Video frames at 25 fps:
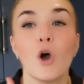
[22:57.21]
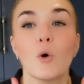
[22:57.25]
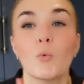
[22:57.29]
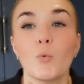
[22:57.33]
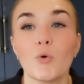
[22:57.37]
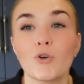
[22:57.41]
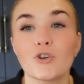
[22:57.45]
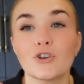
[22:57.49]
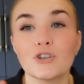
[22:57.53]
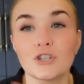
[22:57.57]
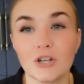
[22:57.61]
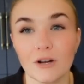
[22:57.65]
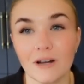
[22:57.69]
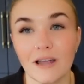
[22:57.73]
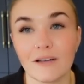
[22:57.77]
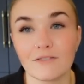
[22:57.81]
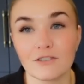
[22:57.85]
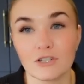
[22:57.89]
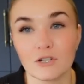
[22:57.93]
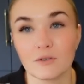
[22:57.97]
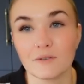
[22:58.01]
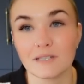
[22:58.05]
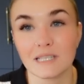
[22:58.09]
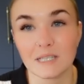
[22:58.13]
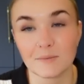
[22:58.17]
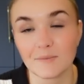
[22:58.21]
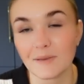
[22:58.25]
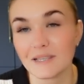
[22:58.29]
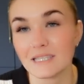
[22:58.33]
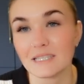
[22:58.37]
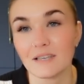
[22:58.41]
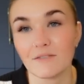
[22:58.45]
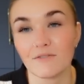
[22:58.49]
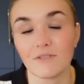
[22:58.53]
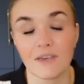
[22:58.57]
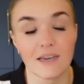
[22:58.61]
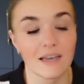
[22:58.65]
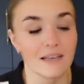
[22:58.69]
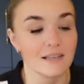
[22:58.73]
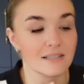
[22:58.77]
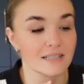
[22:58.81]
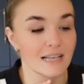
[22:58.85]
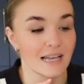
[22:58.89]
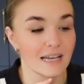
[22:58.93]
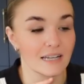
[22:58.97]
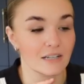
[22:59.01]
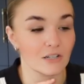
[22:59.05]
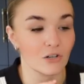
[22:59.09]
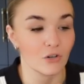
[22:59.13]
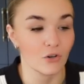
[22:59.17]
What you don't have to do is expensive things.
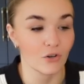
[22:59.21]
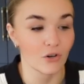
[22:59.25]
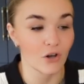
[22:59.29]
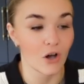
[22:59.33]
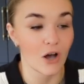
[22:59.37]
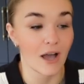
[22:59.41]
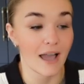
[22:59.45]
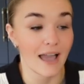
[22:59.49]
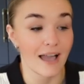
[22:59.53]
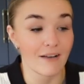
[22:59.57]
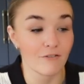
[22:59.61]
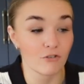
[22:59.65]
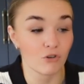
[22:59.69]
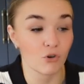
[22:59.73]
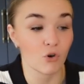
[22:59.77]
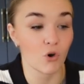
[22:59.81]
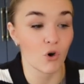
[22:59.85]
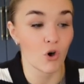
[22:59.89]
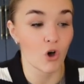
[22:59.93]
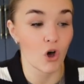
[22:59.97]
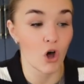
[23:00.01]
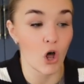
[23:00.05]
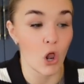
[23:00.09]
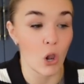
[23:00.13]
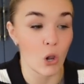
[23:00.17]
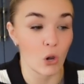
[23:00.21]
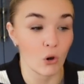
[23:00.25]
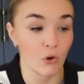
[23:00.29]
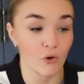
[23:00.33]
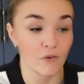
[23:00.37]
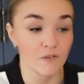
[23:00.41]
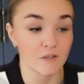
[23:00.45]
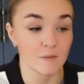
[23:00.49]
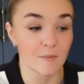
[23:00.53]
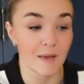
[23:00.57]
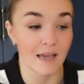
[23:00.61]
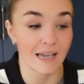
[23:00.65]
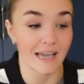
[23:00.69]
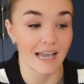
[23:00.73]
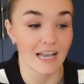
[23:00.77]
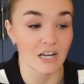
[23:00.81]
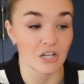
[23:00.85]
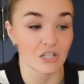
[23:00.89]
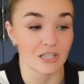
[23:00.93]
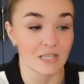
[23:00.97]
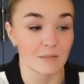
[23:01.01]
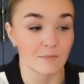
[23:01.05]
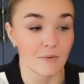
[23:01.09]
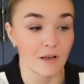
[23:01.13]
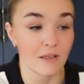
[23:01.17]
And look, I haven't got a lot of spare
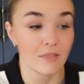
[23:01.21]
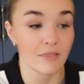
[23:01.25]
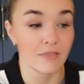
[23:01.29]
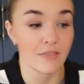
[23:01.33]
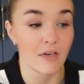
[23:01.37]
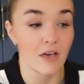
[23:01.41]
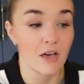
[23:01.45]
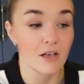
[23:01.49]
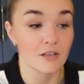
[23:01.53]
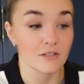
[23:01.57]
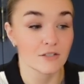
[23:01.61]
cash this month,